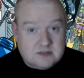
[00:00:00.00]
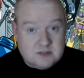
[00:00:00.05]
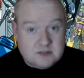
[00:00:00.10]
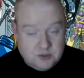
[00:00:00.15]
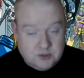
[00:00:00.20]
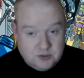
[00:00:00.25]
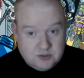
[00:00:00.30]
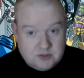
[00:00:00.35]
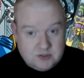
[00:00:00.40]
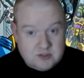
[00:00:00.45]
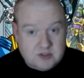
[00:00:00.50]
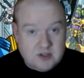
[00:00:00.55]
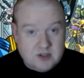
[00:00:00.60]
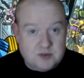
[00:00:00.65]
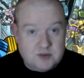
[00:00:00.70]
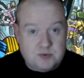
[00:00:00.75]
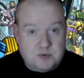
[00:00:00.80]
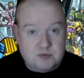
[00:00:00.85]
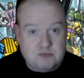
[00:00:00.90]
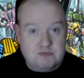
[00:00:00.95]
Good,
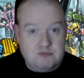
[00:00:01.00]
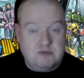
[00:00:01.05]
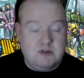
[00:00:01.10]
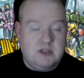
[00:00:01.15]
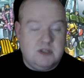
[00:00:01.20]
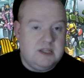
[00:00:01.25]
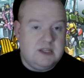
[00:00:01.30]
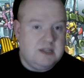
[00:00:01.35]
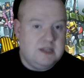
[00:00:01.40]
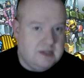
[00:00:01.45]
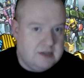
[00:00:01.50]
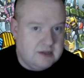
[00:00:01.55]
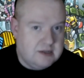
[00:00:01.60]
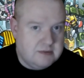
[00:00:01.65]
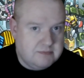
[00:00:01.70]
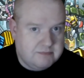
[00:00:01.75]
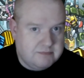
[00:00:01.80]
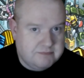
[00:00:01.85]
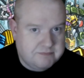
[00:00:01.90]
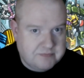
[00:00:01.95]
because we really need
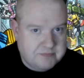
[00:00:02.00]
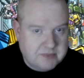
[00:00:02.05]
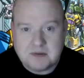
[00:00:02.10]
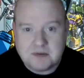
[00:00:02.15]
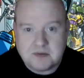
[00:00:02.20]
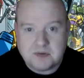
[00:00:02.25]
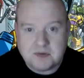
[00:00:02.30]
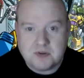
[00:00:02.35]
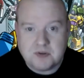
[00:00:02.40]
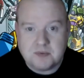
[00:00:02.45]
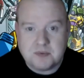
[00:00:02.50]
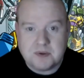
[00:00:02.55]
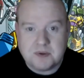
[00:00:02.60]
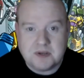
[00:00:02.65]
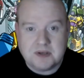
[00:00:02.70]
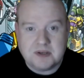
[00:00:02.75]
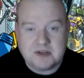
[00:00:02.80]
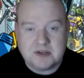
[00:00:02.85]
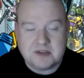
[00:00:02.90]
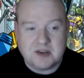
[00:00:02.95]
him. It's only
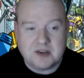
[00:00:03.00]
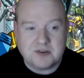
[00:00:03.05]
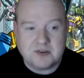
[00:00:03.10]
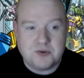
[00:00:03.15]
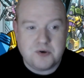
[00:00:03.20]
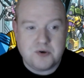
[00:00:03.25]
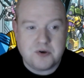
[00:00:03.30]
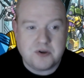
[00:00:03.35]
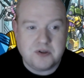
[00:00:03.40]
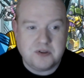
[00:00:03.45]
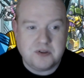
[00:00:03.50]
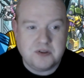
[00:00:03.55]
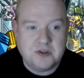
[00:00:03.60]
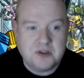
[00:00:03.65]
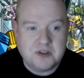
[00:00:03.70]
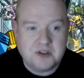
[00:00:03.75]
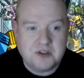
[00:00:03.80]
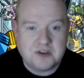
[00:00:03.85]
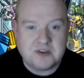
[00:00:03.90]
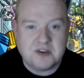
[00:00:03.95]
when he starts talking,
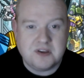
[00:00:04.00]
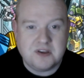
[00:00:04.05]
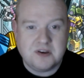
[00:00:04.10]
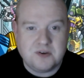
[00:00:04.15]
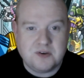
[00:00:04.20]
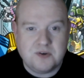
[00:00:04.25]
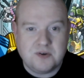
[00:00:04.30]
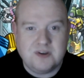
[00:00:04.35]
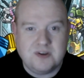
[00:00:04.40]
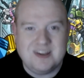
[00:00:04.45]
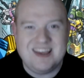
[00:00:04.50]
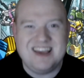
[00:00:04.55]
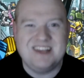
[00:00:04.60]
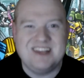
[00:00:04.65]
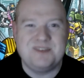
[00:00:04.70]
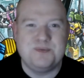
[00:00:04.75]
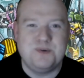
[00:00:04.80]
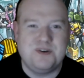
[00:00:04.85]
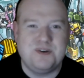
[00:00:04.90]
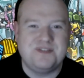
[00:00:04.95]
you're sitting and going,
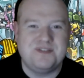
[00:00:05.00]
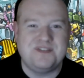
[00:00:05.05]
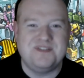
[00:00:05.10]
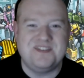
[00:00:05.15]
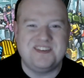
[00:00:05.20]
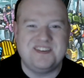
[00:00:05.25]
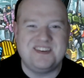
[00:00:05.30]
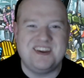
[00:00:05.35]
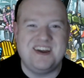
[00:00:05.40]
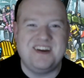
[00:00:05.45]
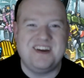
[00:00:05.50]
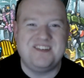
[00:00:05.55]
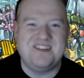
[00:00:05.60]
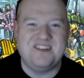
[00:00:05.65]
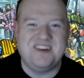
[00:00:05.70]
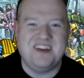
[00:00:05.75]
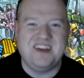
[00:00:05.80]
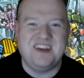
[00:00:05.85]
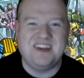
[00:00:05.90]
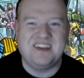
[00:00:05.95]
it's worth some Star
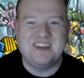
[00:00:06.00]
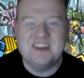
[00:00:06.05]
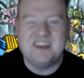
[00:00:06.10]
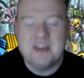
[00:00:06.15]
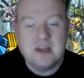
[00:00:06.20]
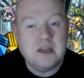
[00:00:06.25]
Trek.